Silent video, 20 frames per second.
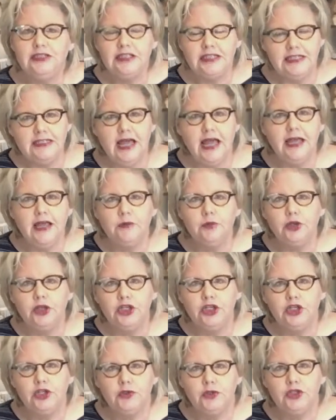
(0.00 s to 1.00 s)
today I'm going
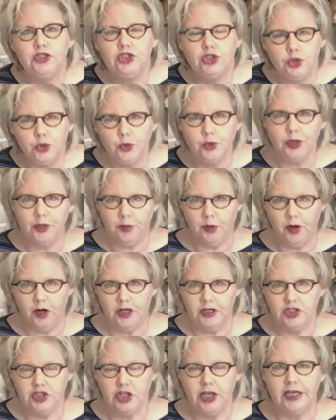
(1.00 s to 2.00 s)
to do a jewelry
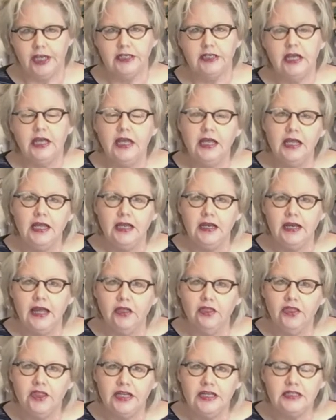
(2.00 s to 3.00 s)
project.
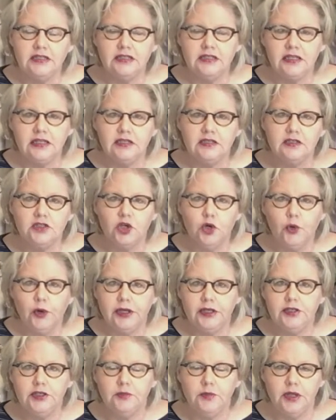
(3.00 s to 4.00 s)
Now this is
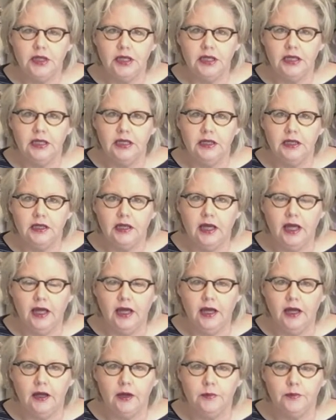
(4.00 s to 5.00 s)
going to be
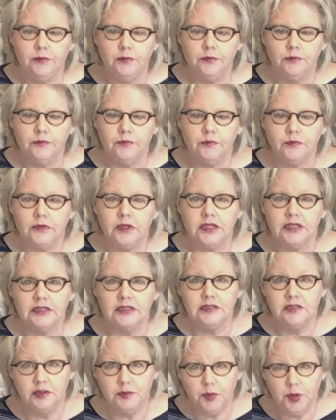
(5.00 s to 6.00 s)
a
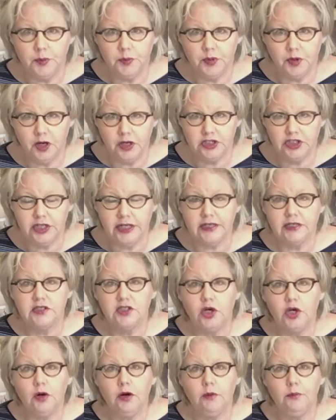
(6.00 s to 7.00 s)
simple project,
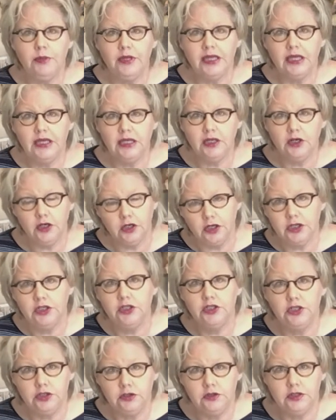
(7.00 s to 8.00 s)
so a beginner
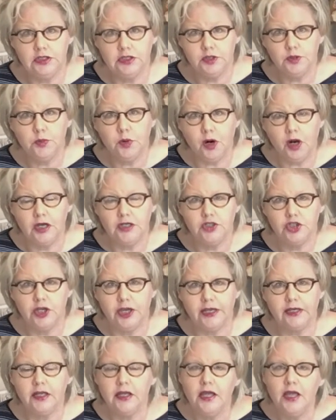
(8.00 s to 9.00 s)
can do this
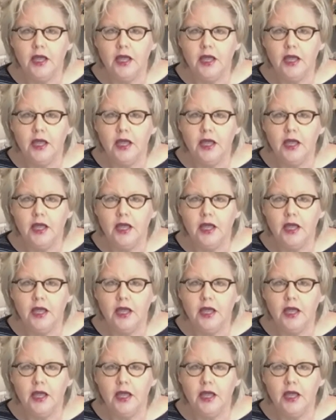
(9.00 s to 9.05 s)
project.